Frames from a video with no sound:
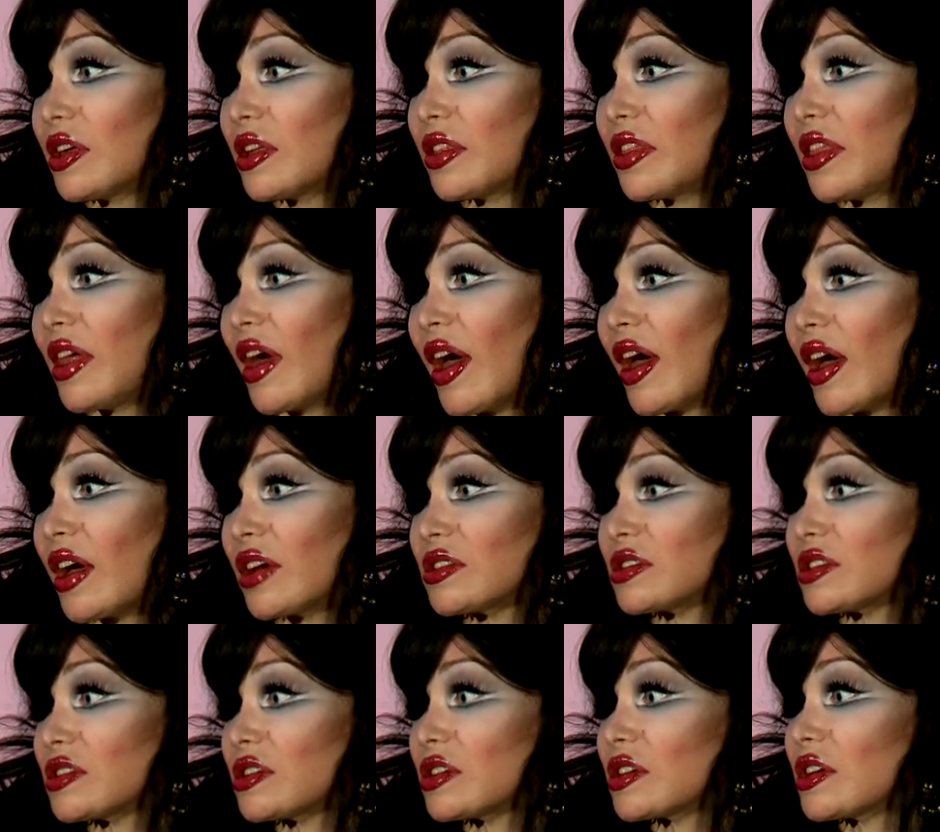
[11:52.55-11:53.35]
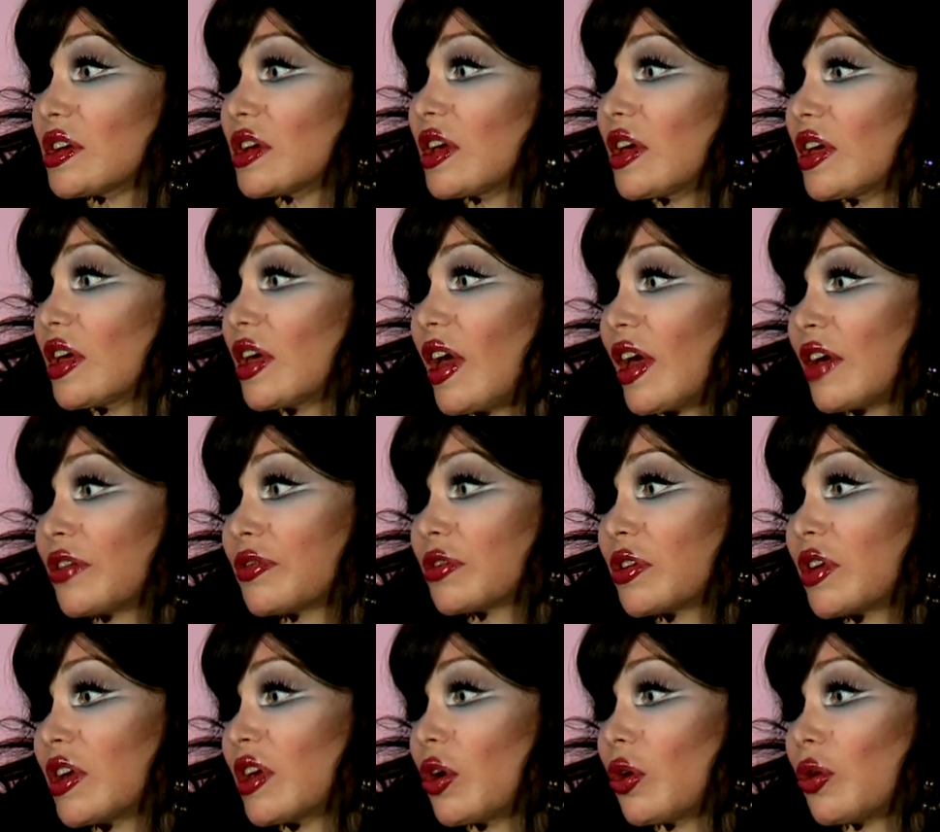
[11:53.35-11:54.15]
that
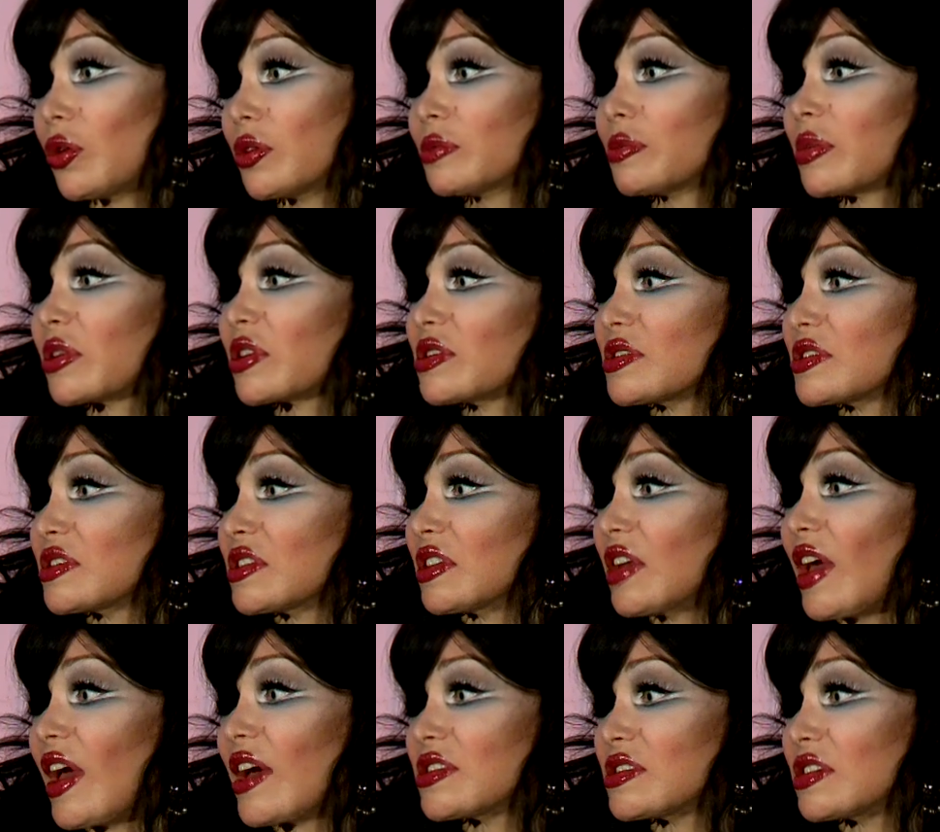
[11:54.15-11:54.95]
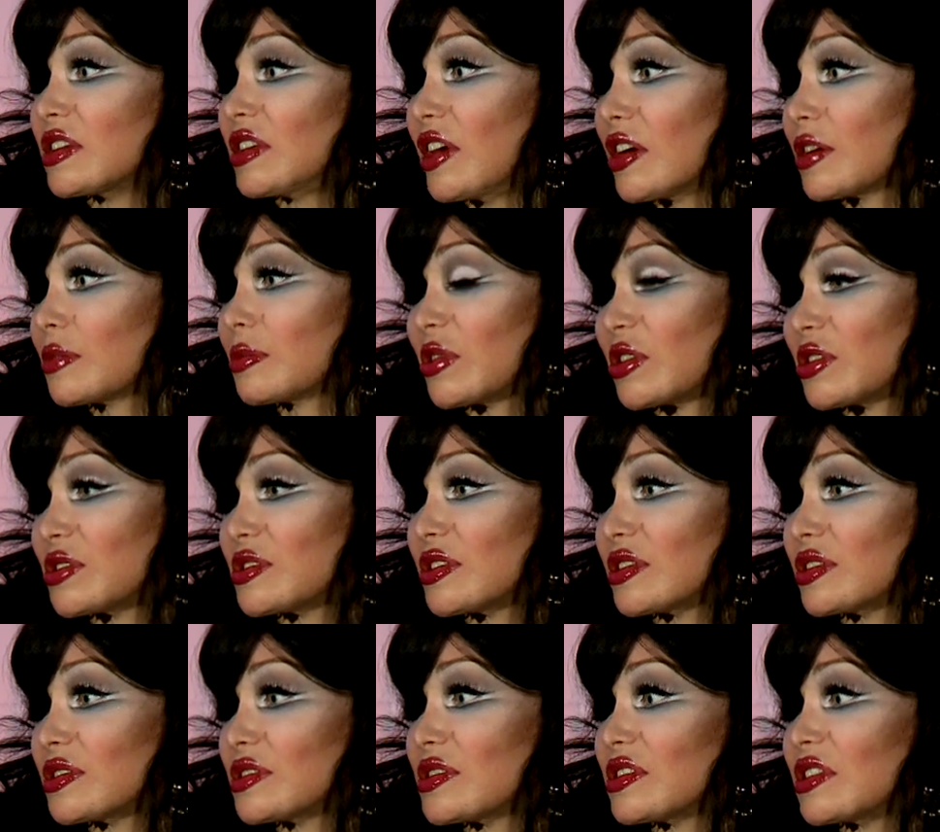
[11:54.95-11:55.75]
every old person has a young
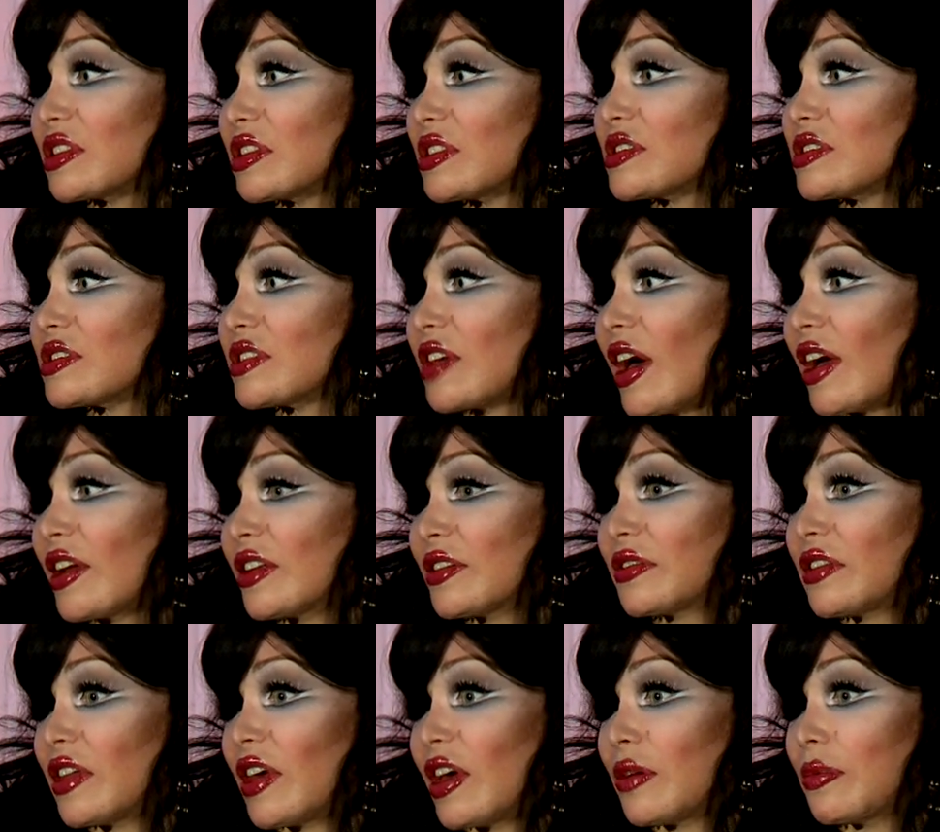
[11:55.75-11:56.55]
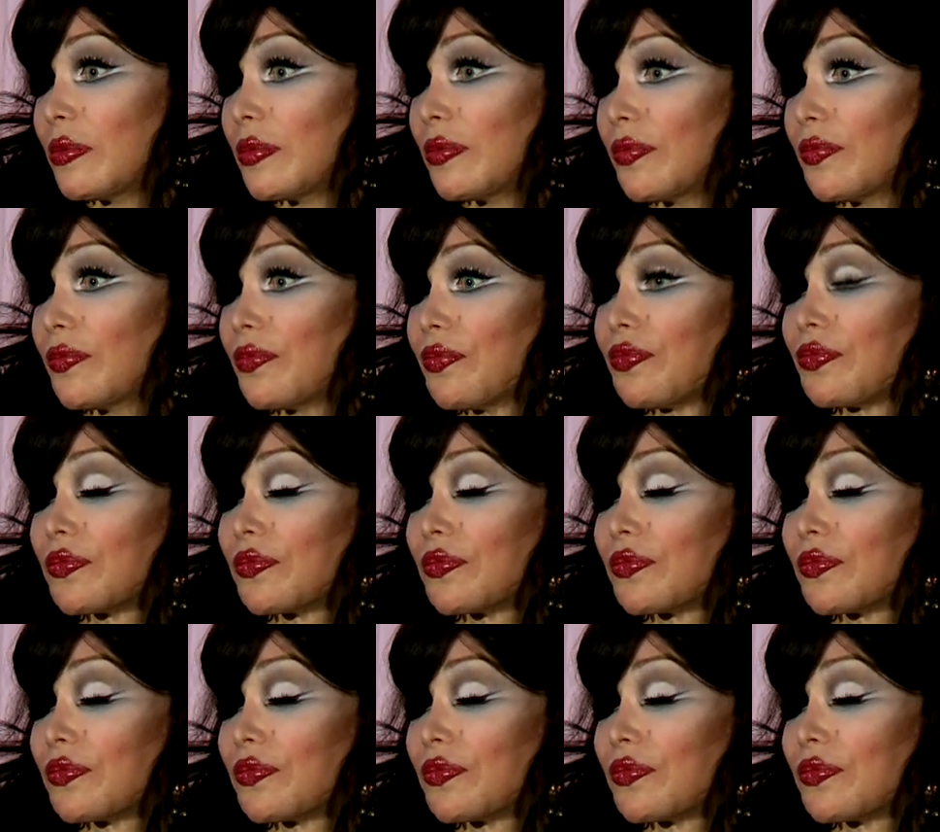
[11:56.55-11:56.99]
person still inside of them,